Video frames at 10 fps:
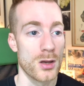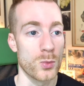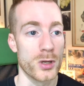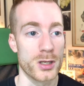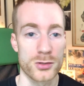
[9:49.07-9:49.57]

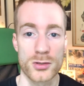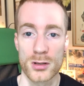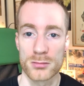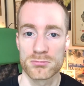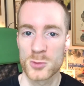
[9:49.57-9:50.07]
we can
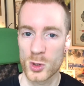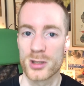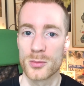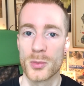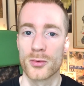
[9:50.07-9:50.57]
start trying
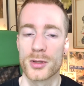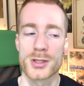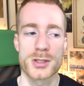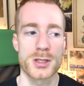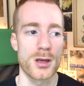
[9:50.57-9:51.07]
to build
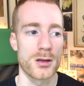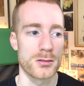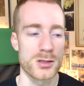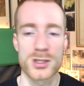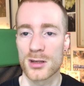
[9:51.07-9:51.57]
this
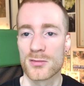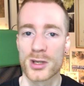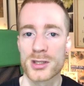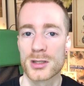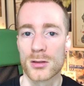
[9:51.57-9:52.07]
this kind of
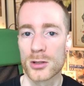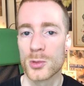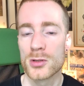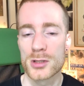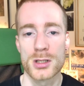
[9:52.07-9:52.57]
nice little
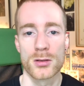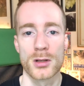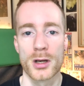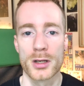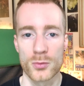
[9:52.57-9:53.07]
community
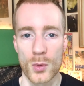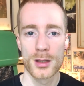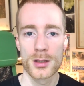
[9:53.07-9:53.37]
online as well.